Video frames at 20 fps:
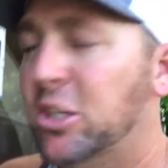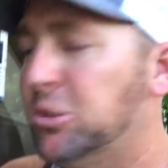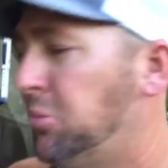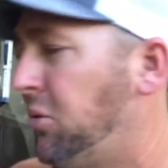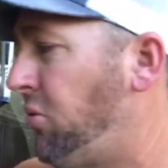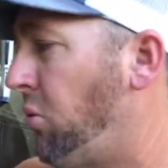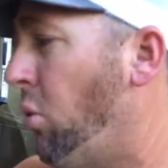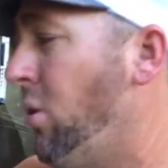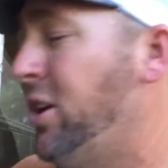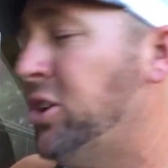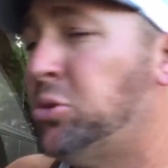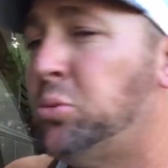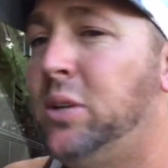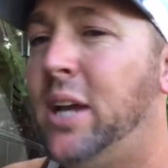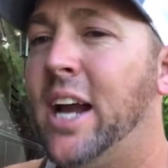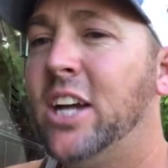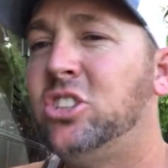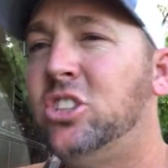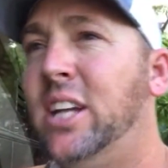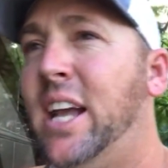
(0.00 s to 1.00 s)
Before this, we
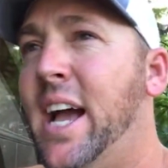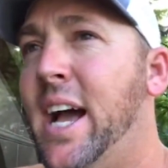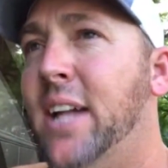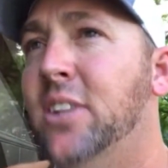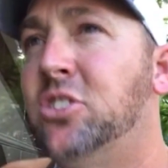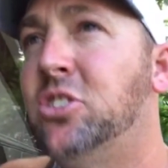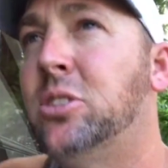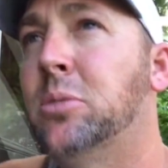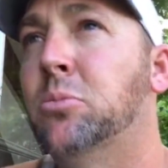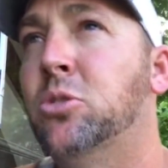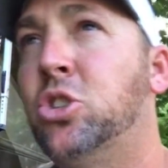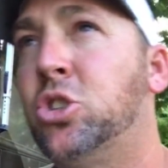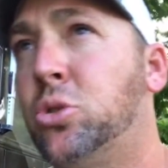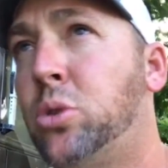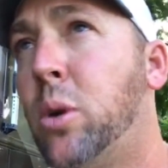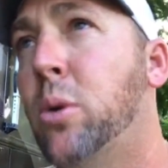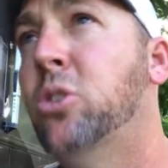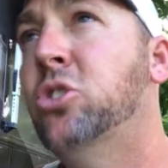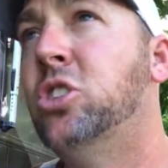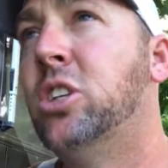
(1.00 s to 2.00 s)
actually had some
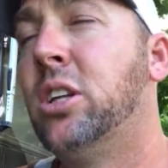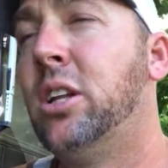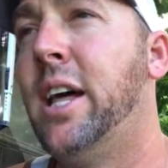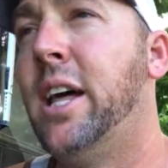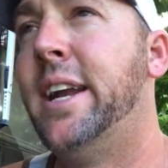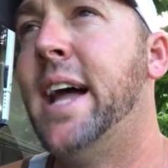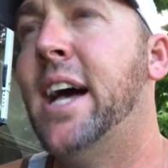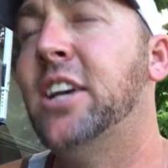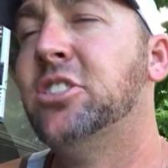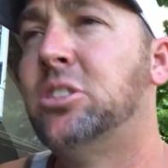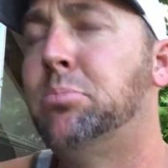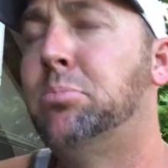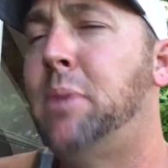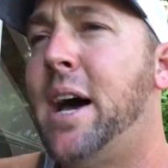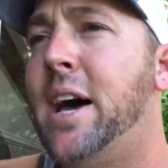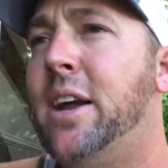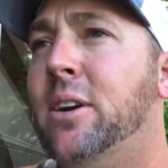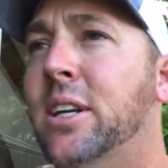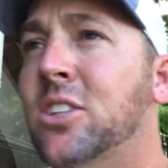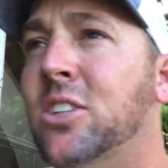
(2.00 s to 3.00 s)
Trojan lead acid
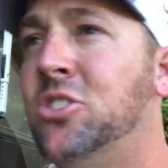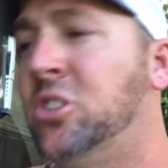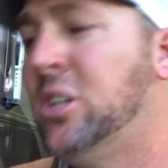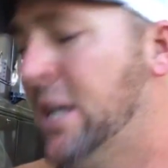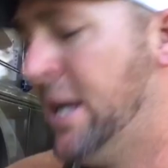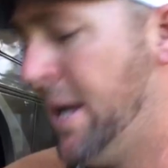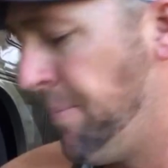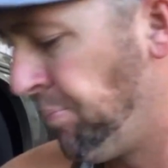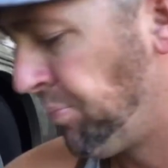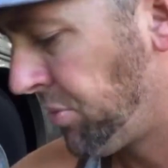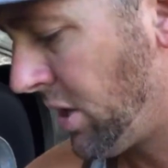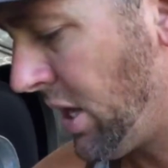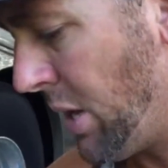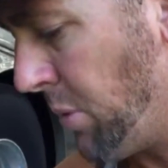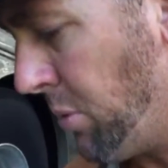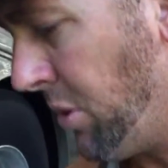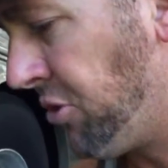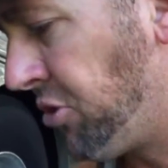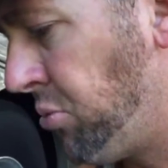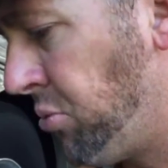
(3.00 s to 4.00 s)
batteries, and
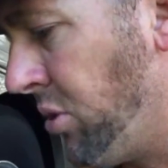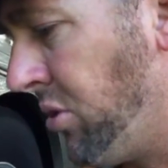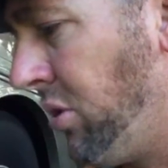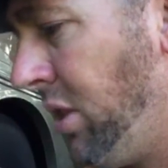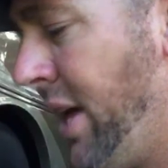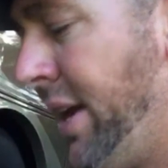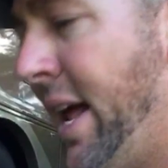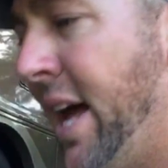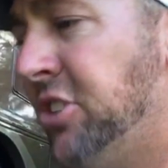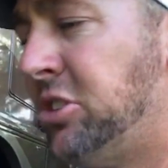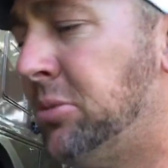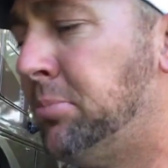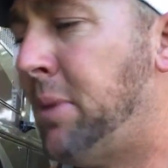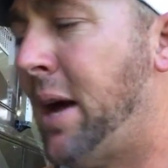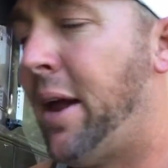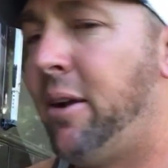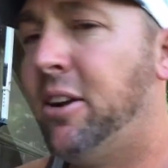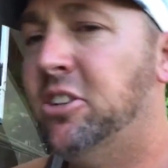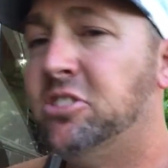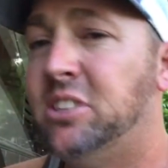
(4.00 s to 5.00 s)
with lead acid
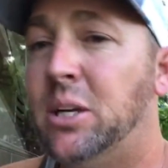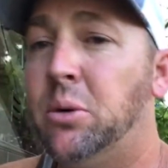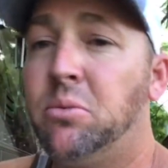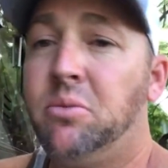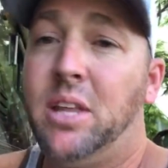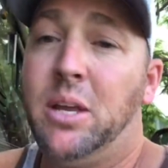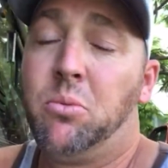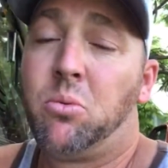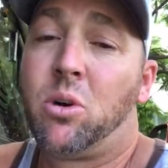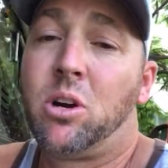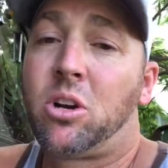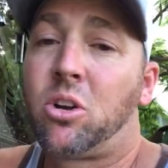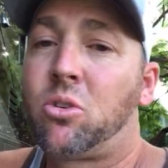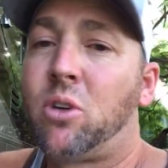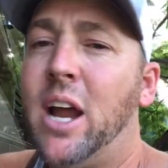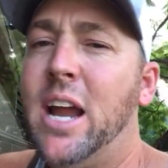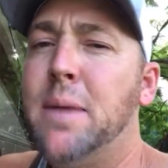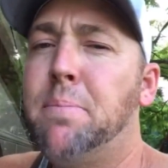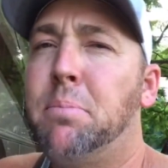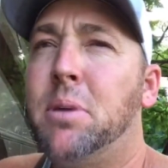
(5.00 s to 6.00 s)
batteries, they work
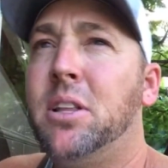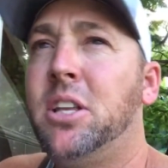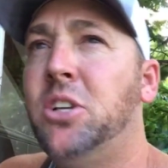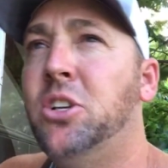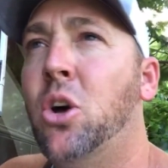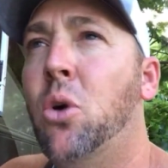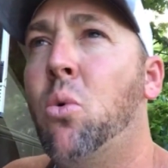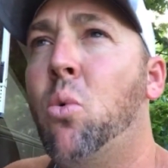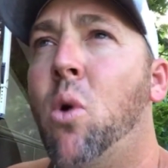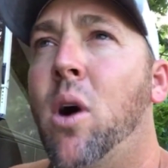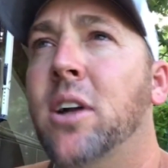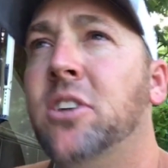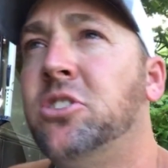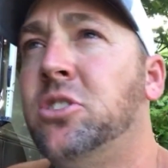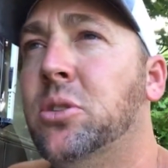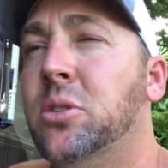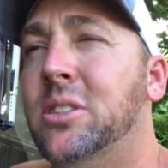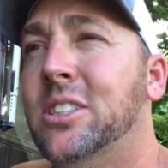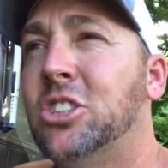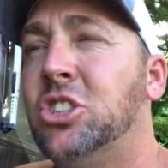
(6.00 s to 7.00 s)
great, but you don't want
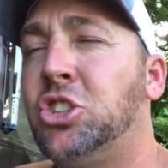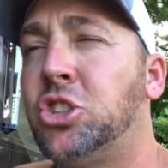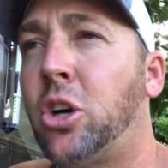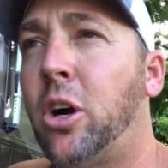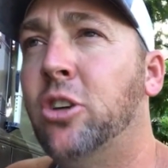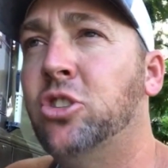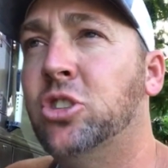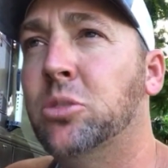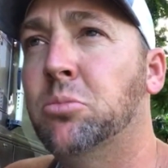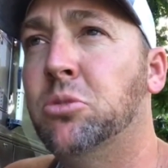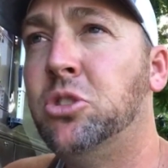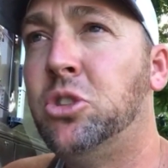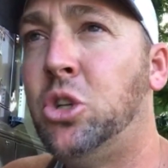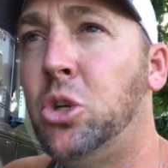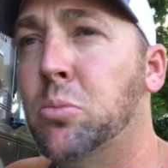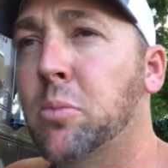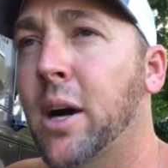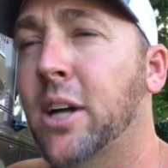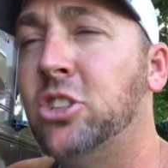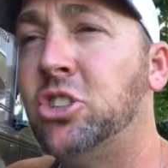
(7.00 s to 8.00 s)
to discharge them
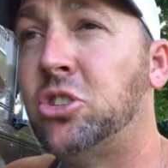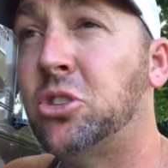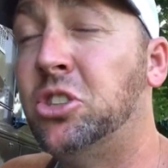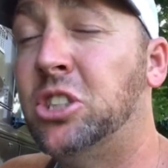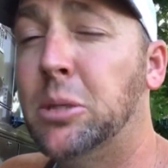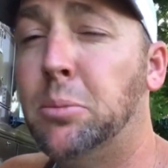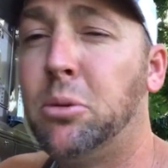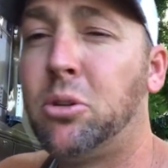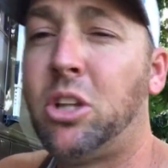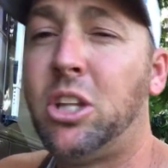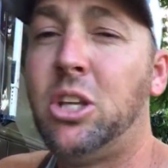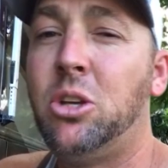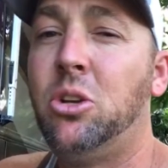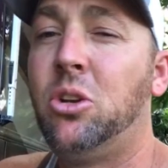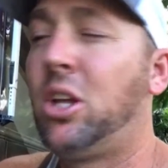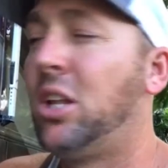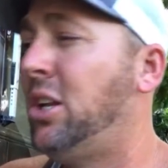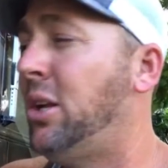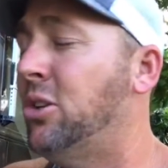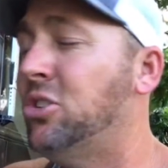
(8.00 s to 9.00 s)
too much. So typically
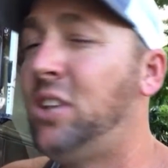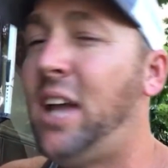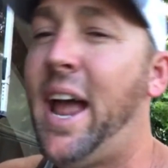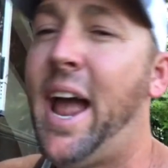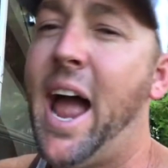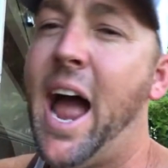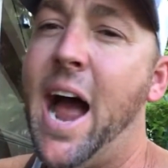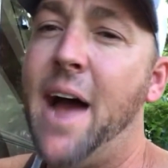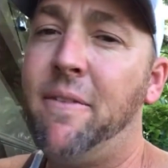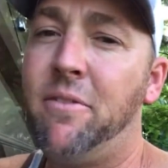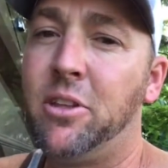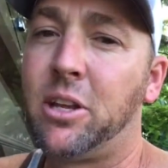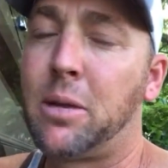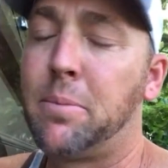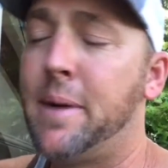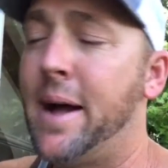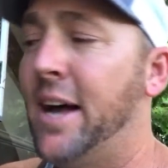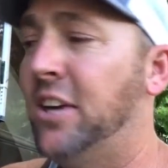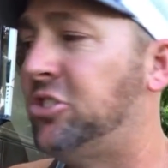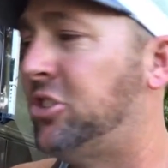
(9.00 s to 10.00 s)
you can use half the
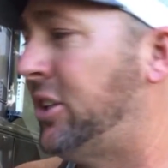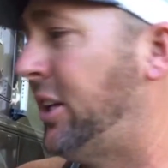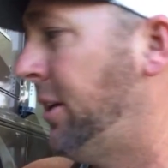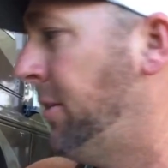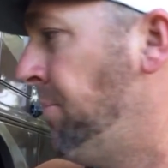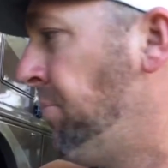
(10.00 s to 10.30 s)
capacity.